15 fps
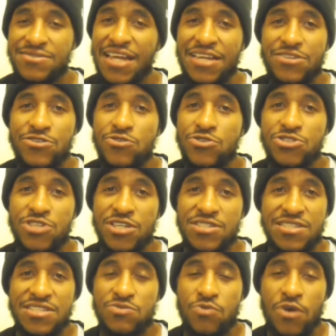They do just
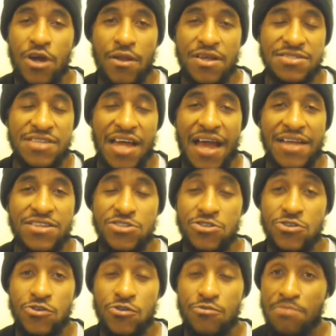as well as I do,